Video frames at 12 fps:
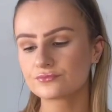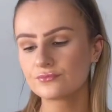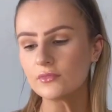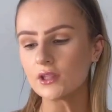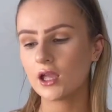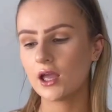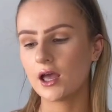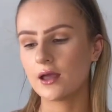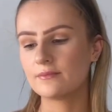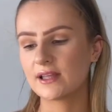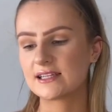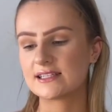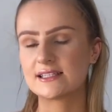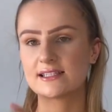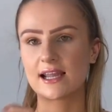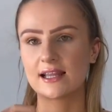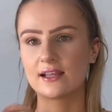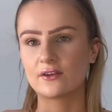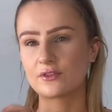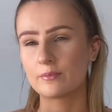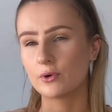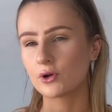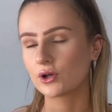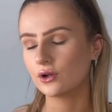um, like detailing of the
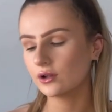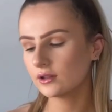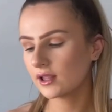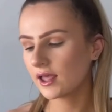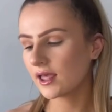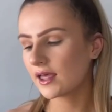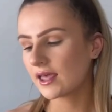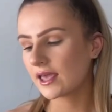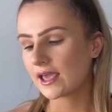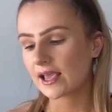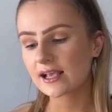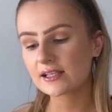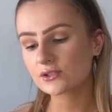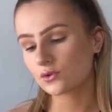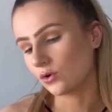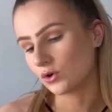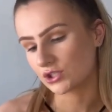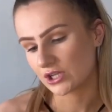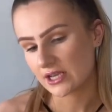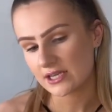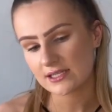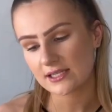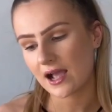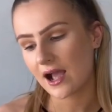buckle it is gorgeous
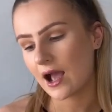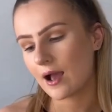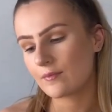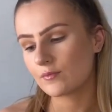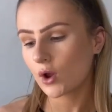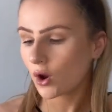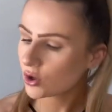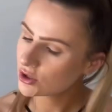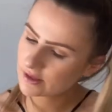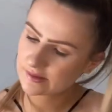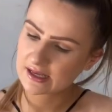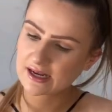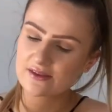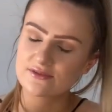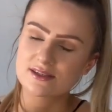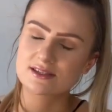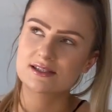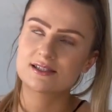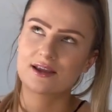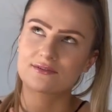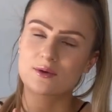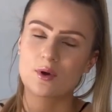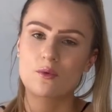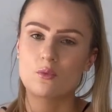not 100% if it's definitely
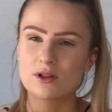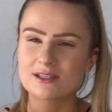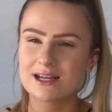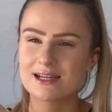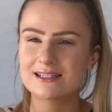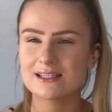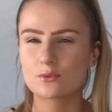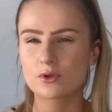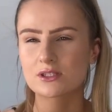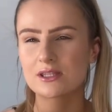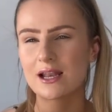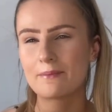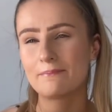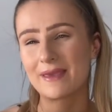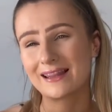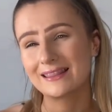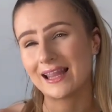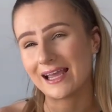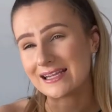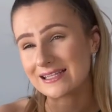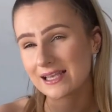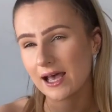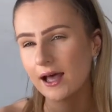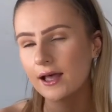what I wanted I did want something a bit
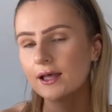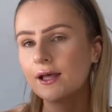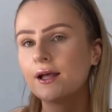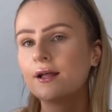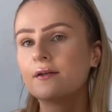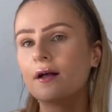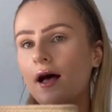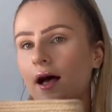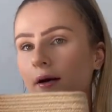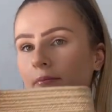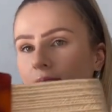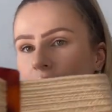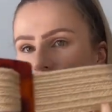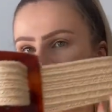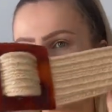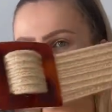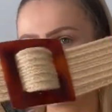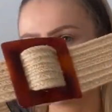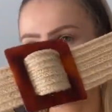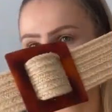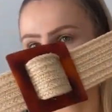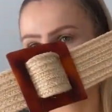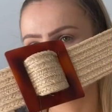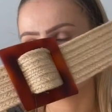lighter um, but no I do
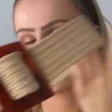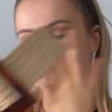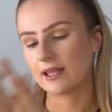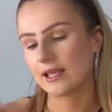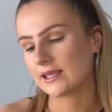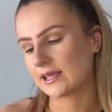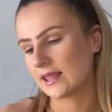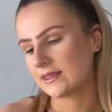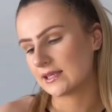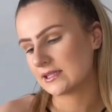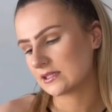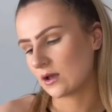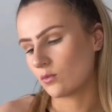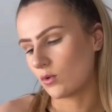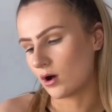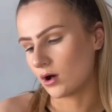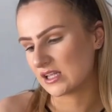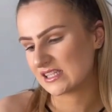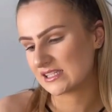really really like it and this was